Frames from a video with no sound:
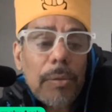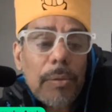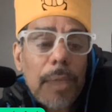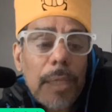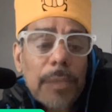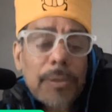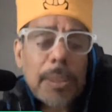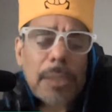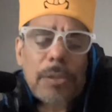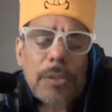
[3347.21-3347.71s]

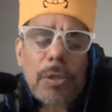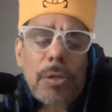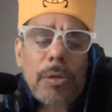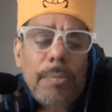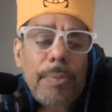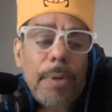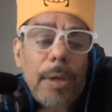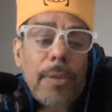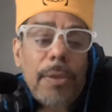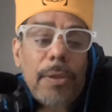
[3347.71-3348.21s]
That's why I told a
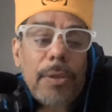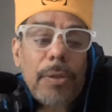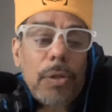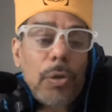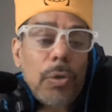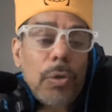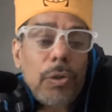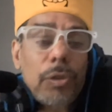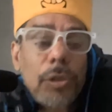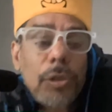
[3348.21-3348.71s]
brother, you
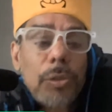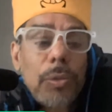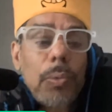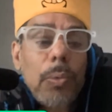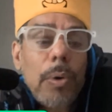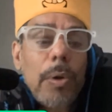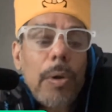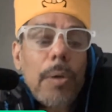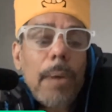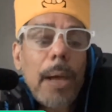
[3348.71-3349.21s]
know, you shouldn't
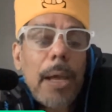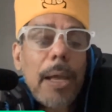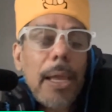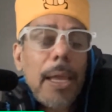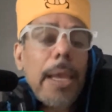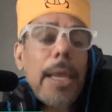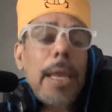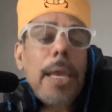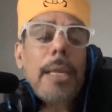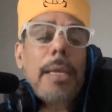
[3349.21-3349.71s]
worry about
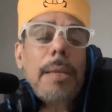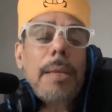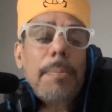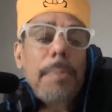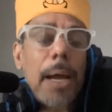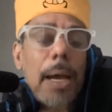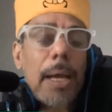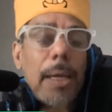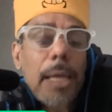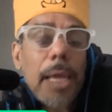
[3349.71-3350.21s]

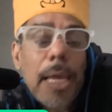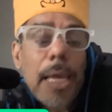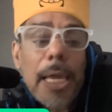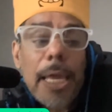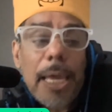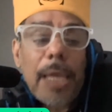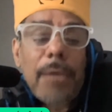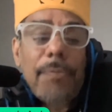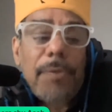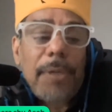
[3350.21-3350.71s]
anybody.
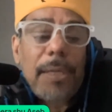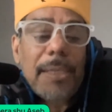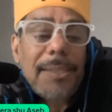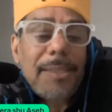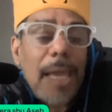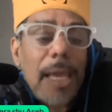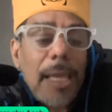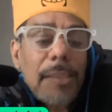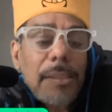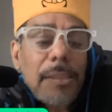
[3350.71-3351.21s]
If the
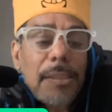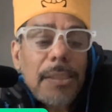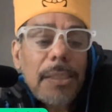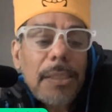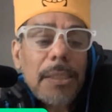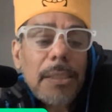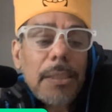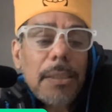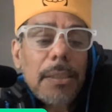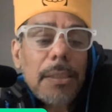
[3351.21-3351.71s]

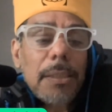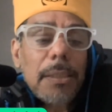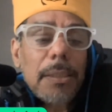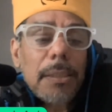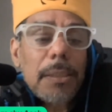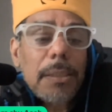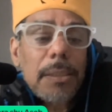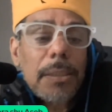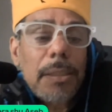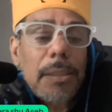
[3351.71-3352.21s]
intention
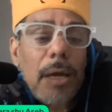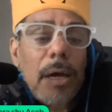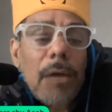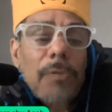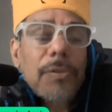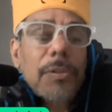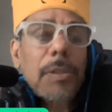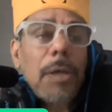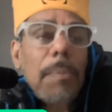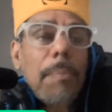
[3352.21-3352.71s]

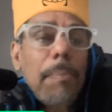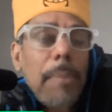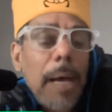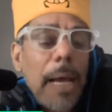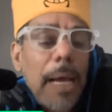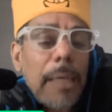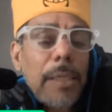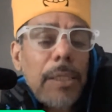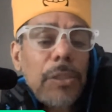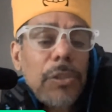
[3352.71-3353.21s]
of
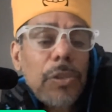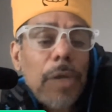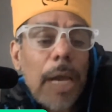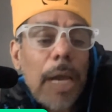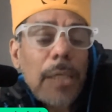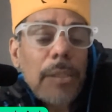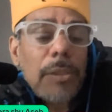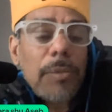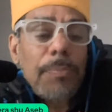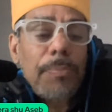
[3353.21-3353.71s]
somebody
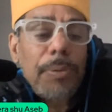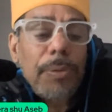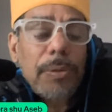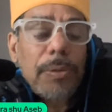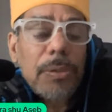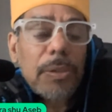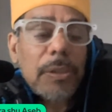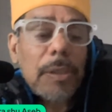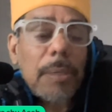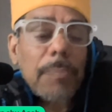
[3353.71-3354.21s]
trying to
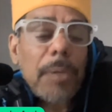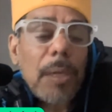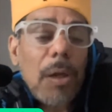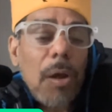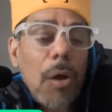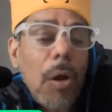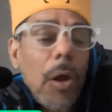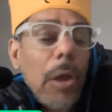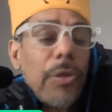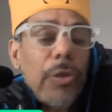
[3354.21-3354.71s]
put something
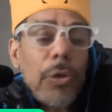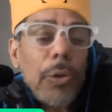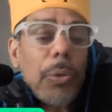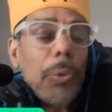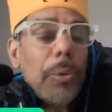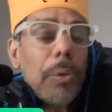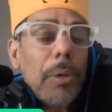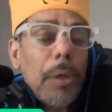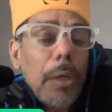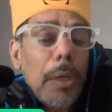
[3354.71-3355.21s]
on
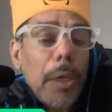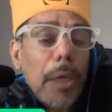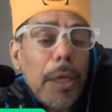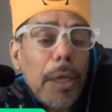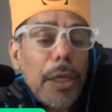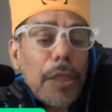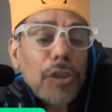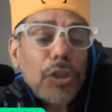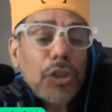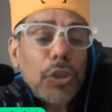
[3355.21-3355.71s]
you
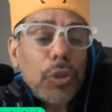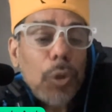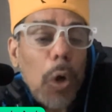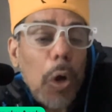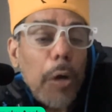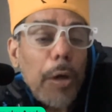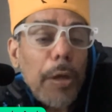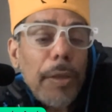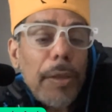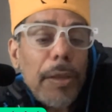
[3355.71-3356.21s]
is
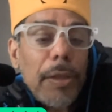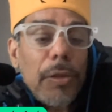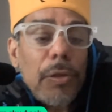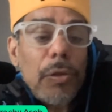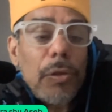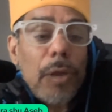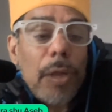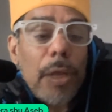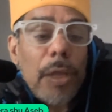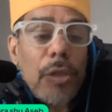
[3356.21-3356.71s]
stronger
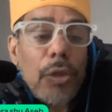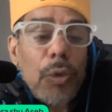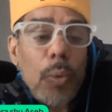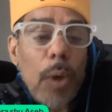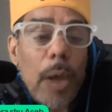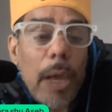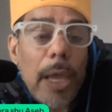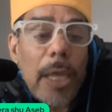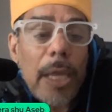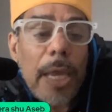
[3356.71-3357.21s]
than you
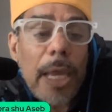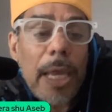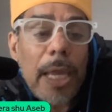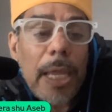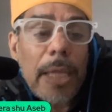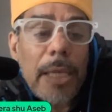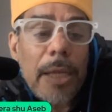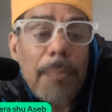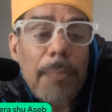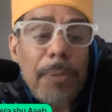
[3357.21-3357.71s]

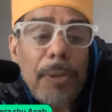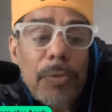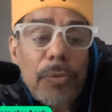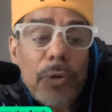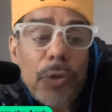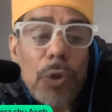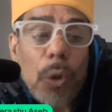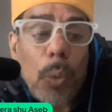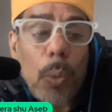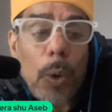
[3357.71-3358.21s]
and appeal
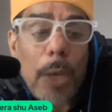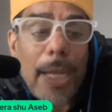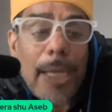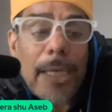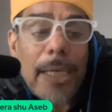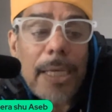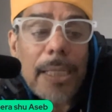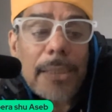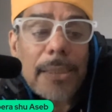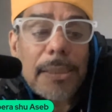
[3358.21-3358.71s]
to your
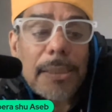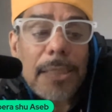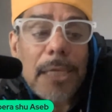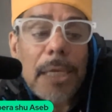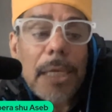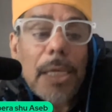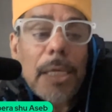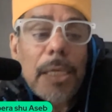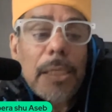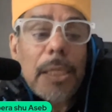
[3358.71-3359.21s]
weakness,
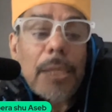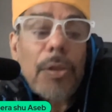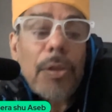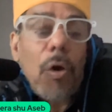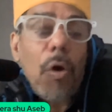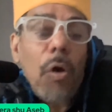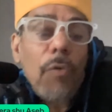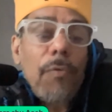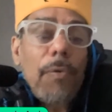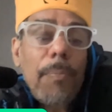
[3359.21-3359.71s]
then they're
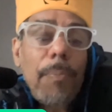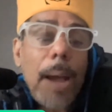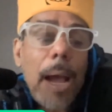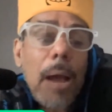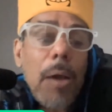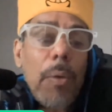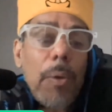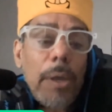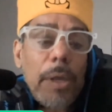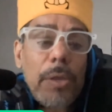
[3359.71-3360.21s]

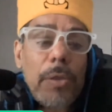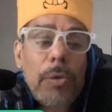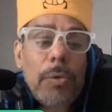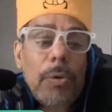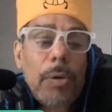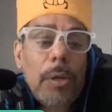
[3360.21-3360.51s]
overpowering you.